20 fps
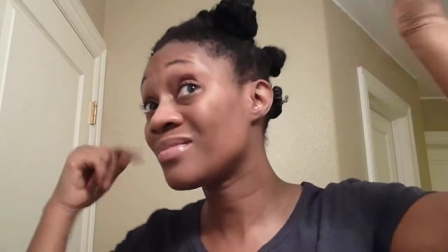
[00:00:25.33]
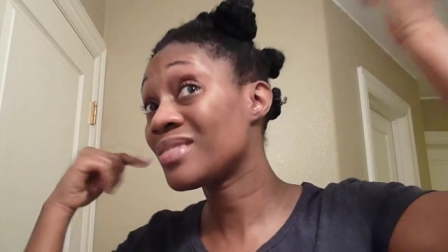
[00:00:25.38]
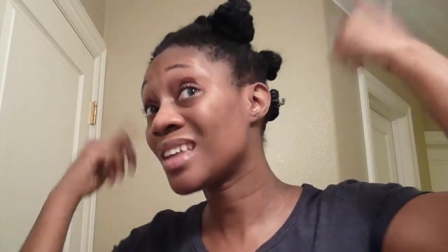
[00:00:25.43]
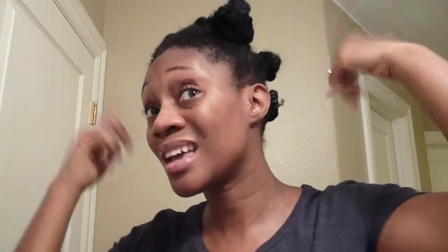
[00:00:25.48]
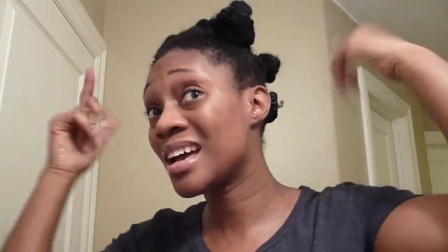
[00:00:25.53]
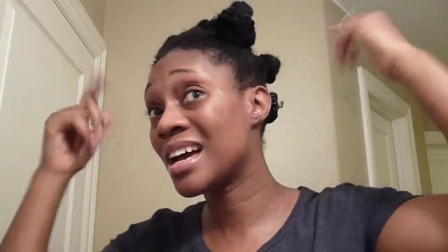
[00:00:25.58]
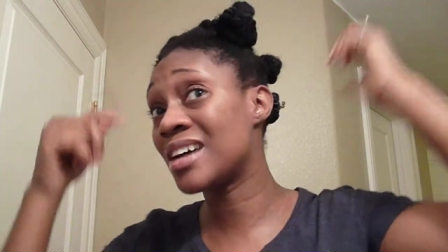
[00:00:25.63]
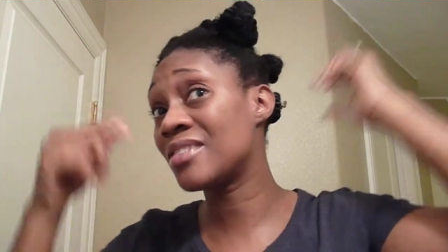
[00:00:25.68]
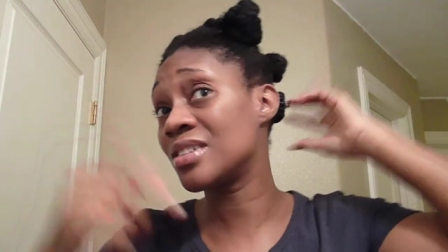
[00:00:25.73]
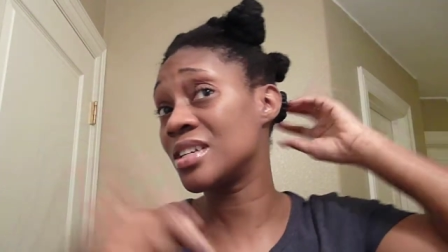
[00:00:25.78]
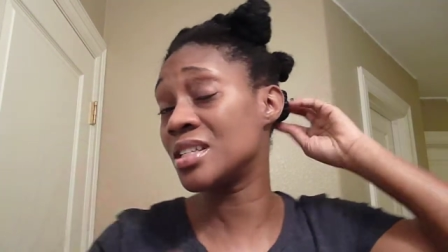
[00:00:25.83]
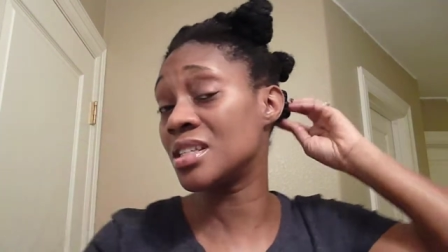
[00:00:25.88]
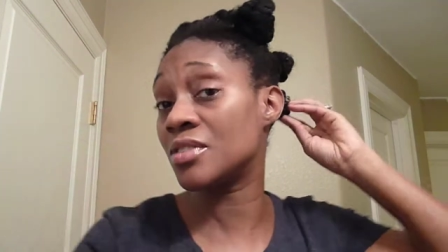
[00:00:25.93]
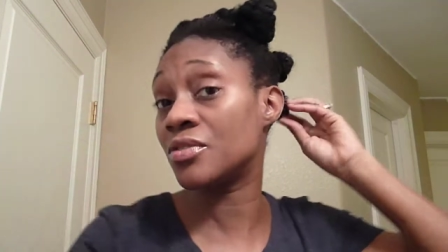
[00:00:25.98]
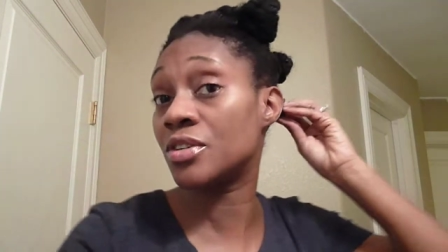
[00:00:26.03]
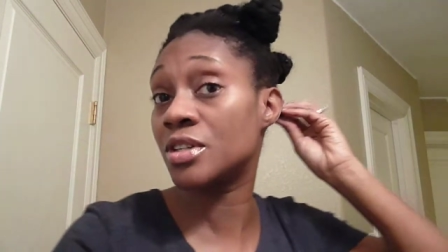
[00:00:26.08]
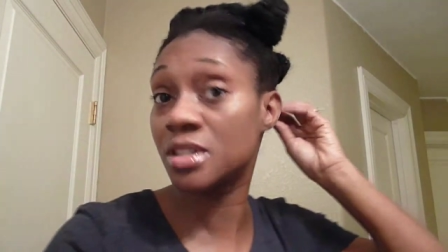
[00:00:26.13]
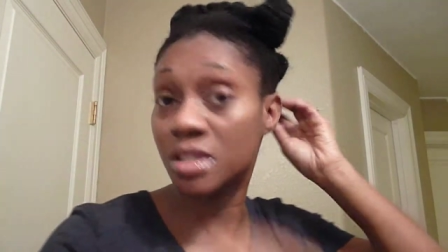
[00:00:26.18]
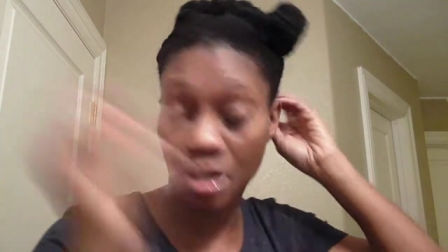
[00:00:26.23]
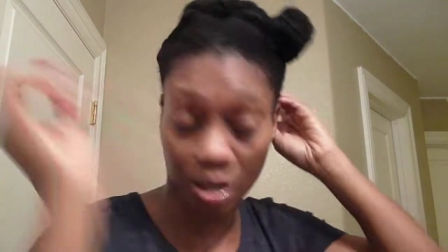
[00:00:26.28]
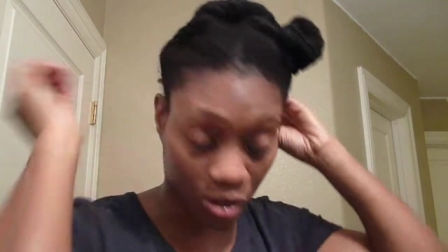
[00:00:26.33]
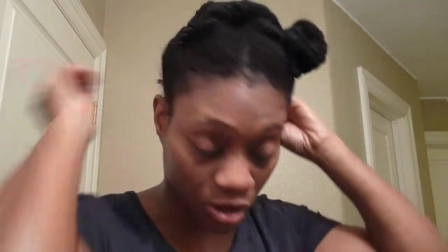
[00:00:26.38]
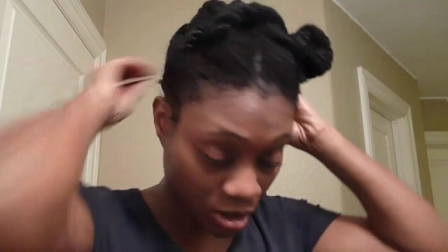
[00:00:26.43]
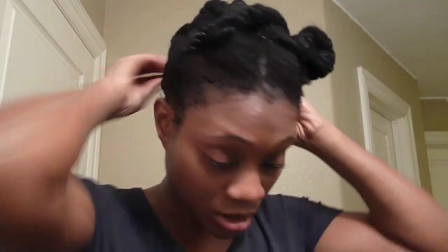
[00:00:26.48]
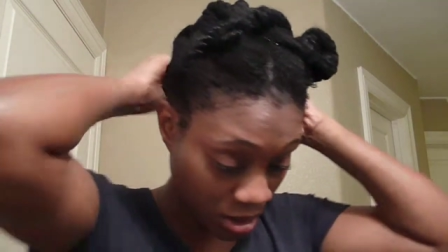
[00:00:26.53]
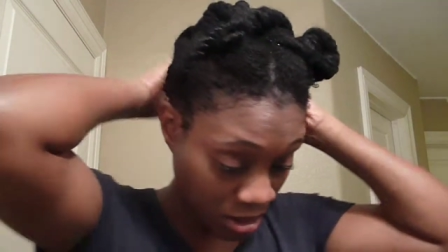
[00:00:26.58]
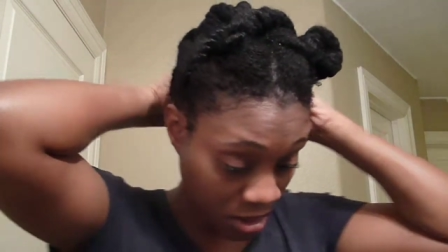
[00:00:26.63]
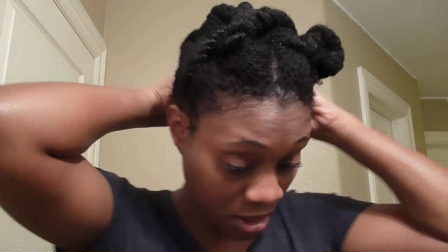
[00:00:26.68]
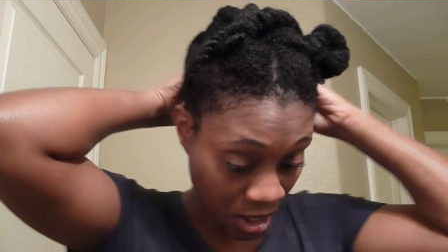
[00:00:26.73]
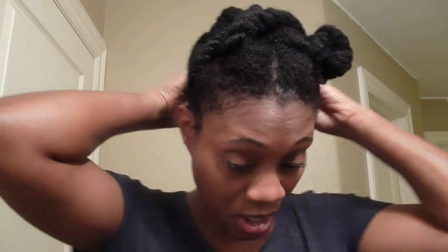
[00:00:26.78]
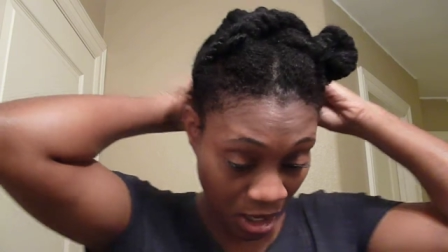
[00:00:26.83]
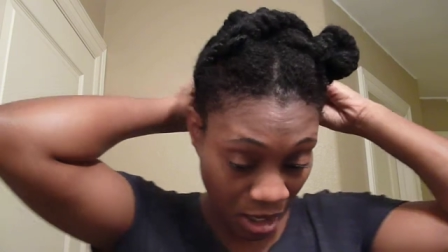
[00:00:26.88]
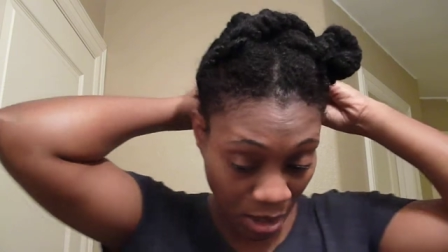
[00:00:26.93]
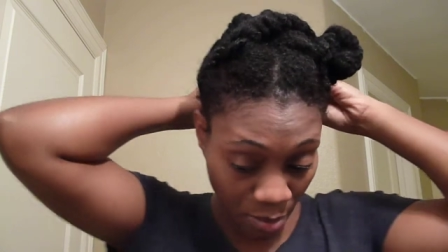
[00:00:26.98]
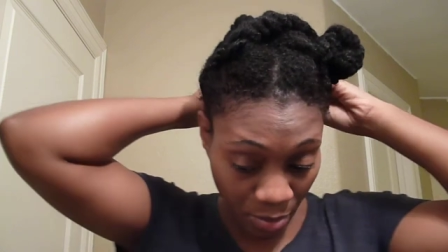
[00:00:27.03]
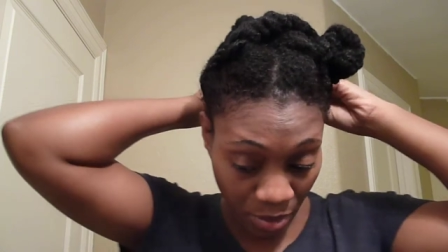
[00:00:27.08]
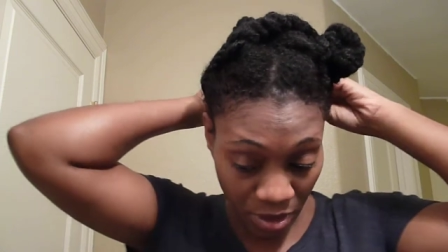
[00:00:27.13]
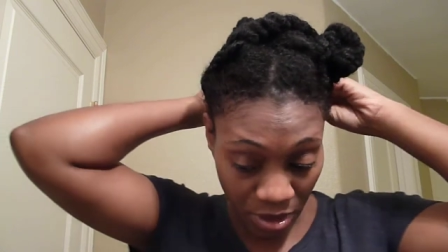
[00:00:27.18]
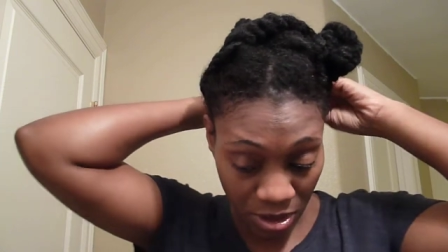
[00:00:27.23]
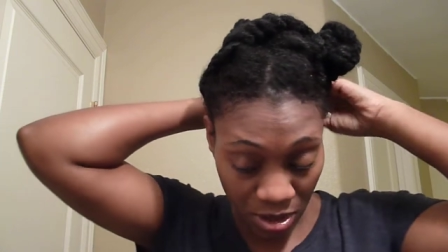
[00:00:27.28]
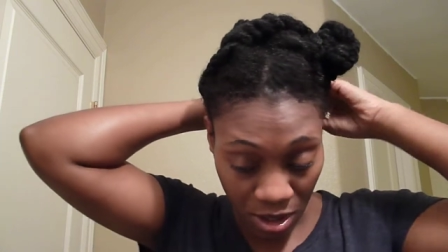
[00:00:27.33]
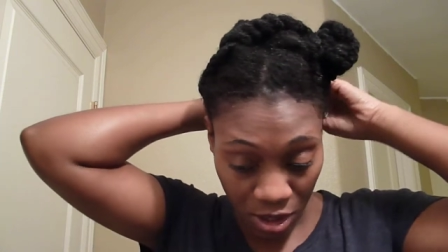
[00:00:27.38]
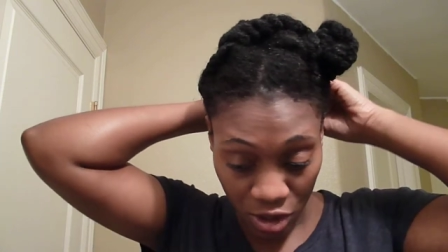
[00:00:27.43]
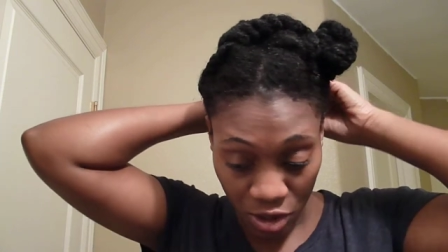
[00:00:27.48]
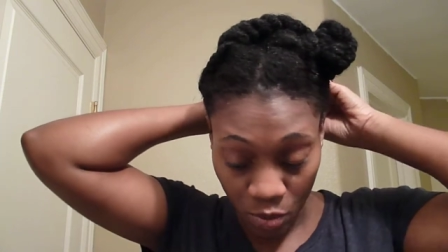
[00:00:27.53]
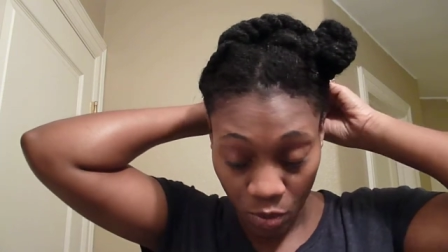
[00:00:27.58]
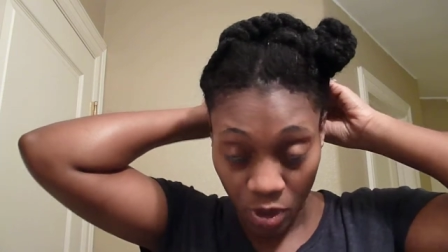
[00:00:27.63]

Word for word: I have it in different sections. But the section we're